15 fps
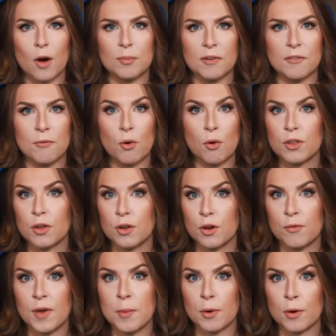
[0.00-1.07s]
before the
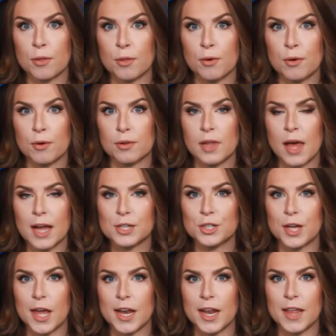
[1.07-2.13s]
November 3rd
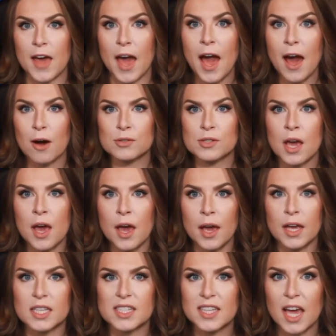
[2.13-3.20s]
election, and the House
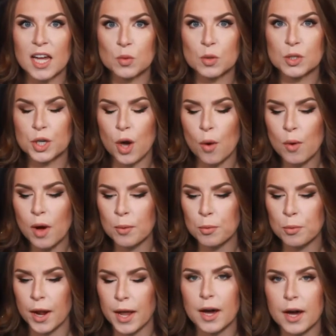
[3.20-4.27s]
is scheduled to go on
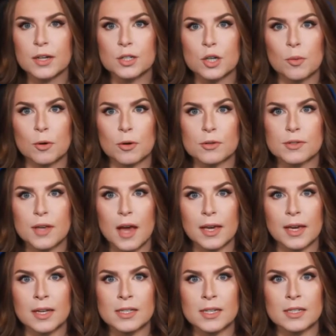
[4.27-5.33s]
break October
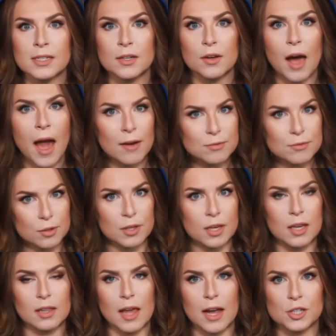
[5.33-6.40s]
2nd until after
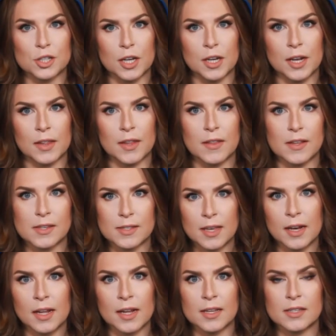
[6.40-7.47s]
the election, and then the
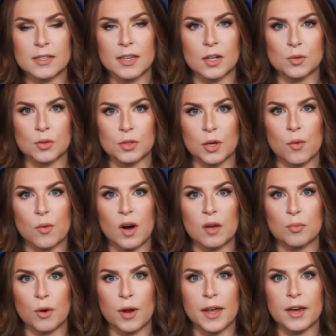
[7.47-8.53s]
Senate is scheduled to go on
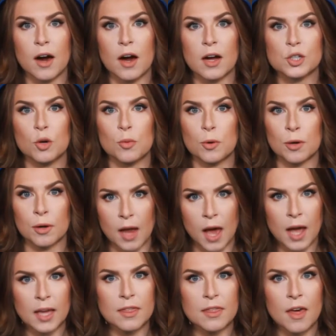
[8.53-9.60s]
break October
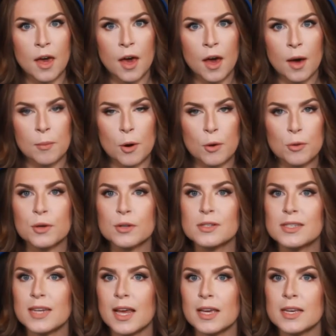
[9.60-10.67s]
9th. Both could
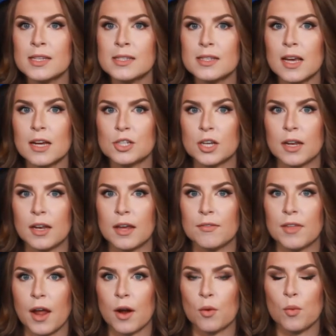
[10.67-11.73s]
stay in session if
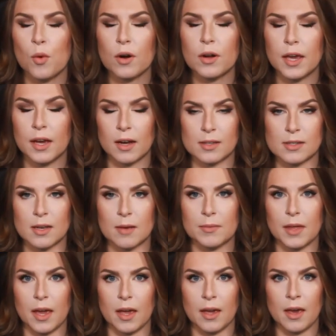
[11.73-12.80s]
they are working on
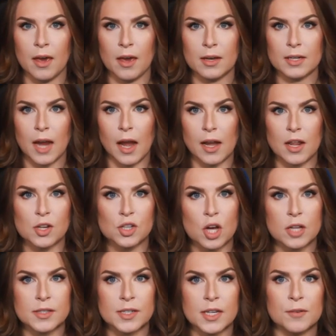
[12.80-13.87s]
something. Katie
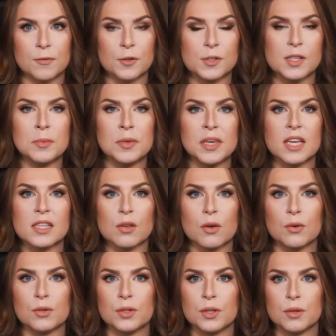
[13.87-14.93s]
Johnston for CBS
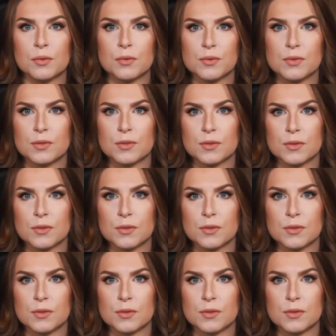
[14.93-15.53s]
Local News.